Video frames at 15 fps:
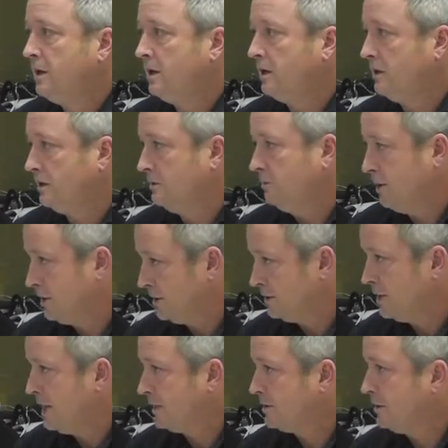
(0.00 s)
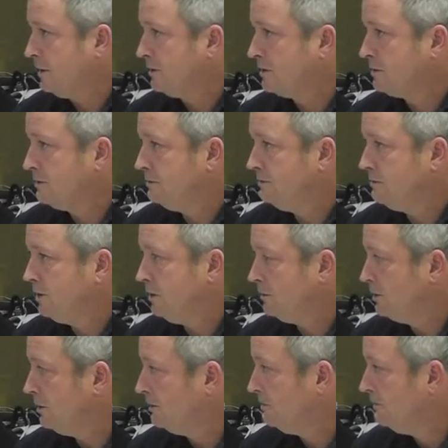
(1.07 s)
uh, because that is, you
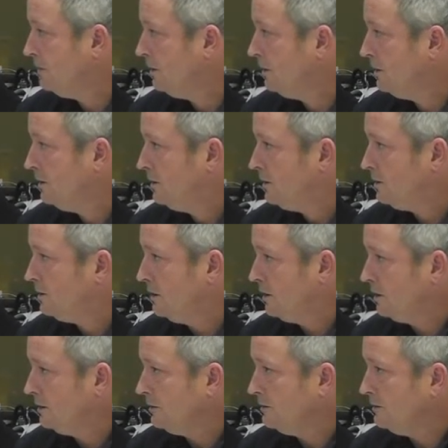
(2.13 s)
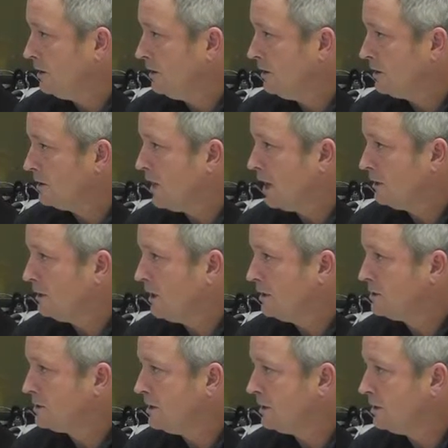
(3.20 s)
know, the, the uh,
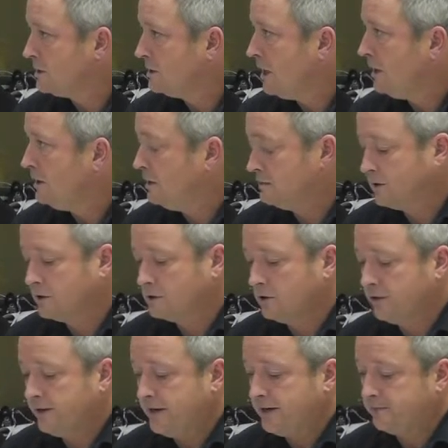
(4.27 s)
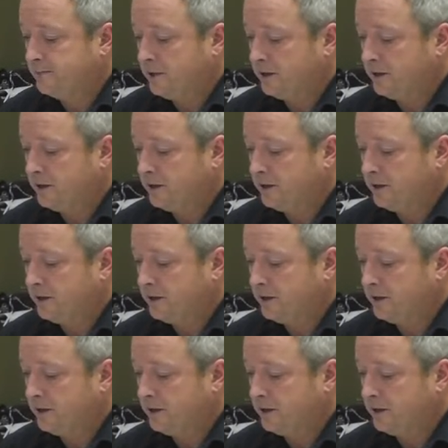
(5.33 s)
guidelines that the state gives us on that.